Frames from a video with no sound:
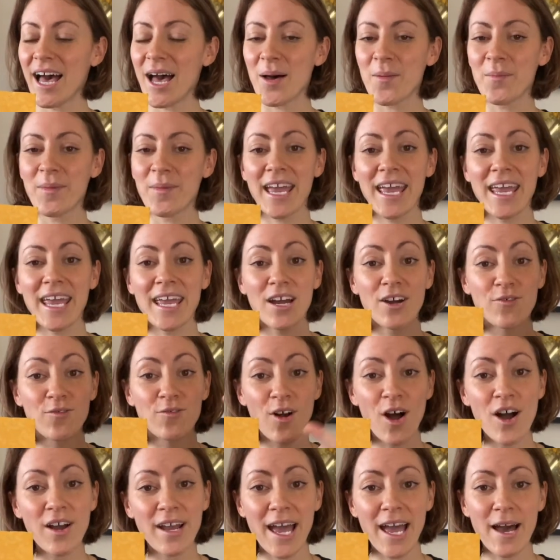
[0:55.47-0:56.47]
A
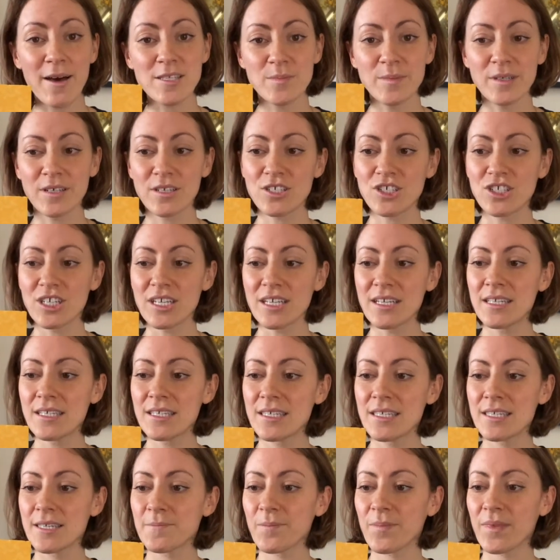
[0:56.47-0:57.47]
raw cow's milk
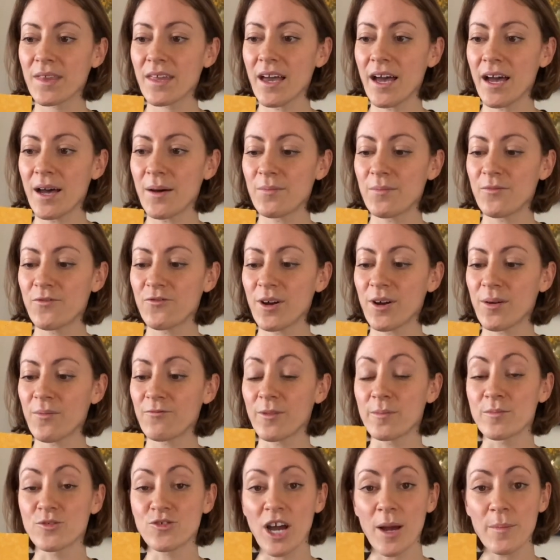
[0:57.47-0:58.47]
cheese
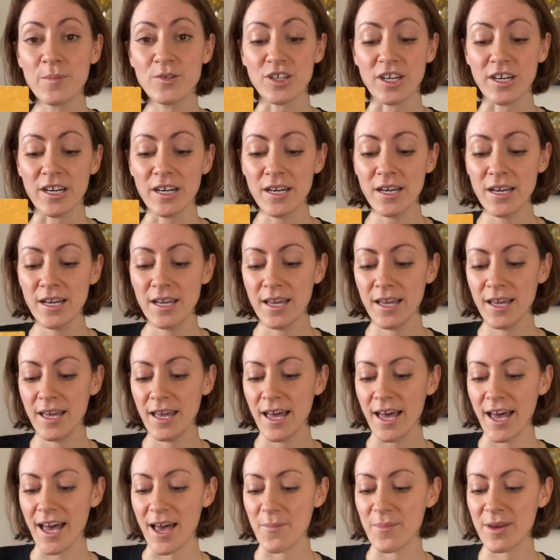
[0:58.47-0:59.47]
from Shropshire.
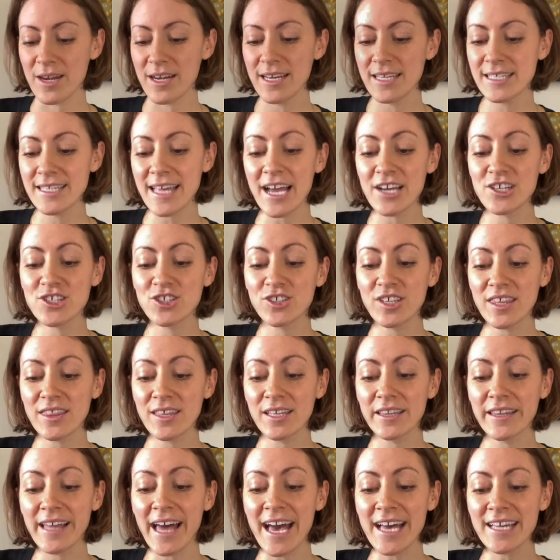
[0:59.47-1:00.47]
And it is actually
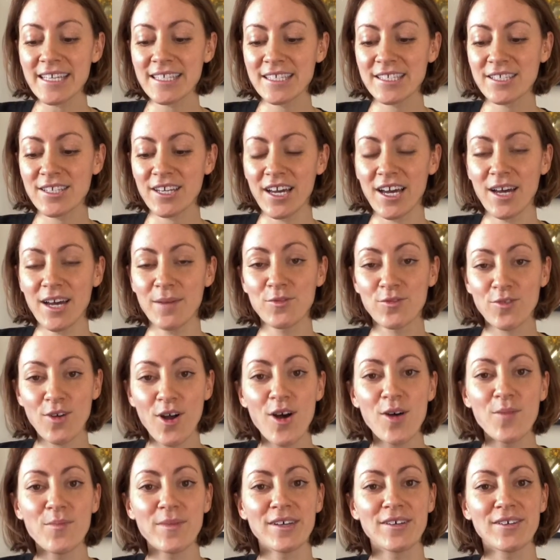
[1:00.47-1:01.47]
the last
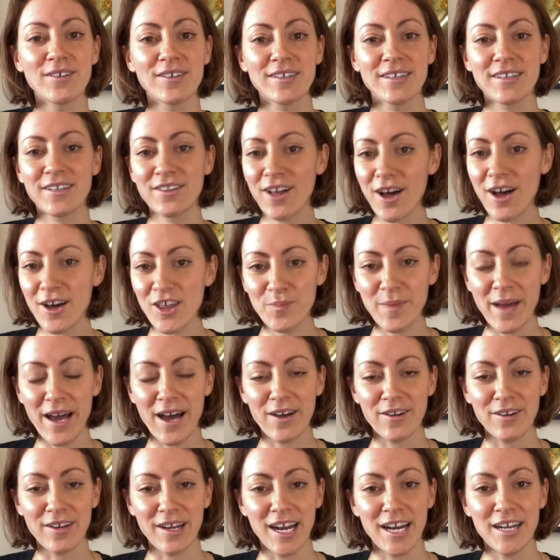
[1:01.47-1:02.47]
raw milk,
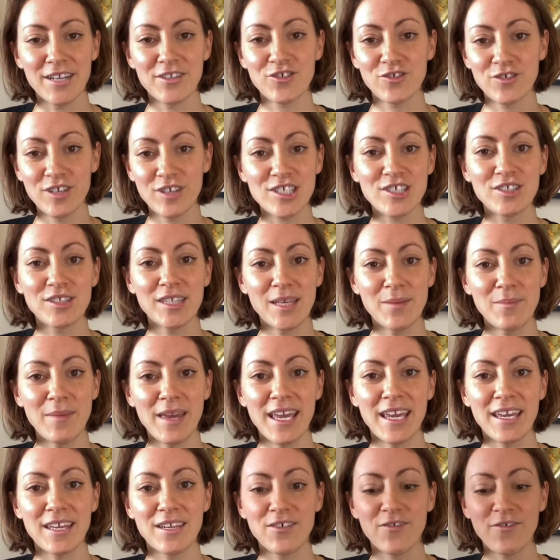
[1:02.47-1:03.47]
cloth-bound, kind of traditionally
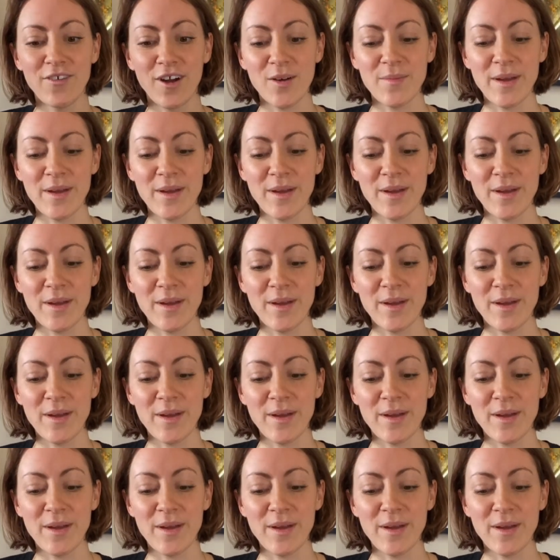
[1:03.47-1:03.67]
made